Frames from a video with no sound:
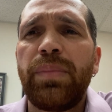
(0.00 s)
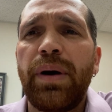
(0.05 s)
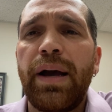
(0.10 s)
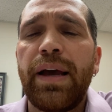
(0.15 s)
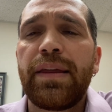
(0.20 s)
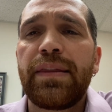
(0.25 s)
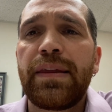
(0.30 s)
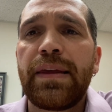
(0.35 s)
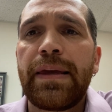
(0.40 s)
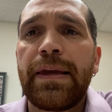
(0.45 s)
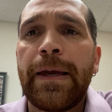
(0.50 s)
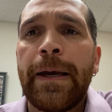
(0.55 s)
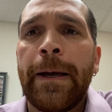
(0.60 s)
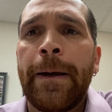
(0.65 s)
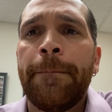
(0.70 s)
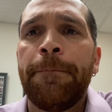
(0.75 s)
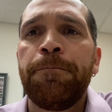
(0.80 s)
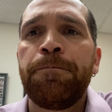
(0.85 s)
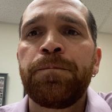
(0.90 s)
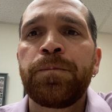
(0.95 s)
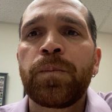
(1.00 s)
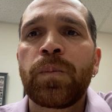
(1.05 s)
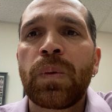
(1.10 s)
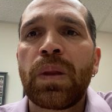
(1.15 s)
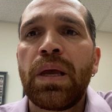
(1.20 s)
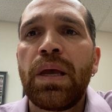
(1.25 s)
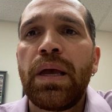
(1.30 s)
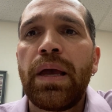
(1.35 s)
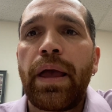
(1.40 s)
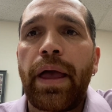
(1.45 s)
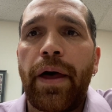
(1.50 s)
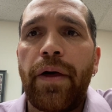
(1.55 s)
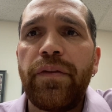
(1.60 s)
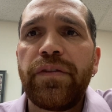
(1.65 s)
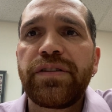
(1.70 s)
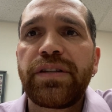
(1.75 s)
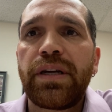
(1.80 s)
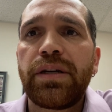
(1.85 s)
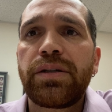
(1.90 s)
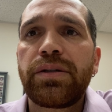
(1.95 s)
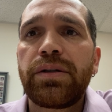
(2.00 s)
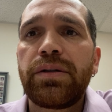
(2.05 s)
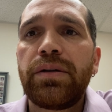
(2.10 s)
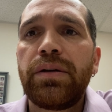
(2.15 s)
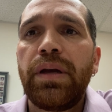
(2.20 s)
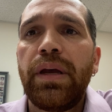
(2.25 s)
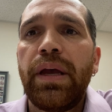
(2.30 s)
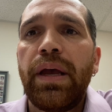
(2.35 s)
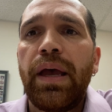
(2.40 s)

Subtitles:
by the health center,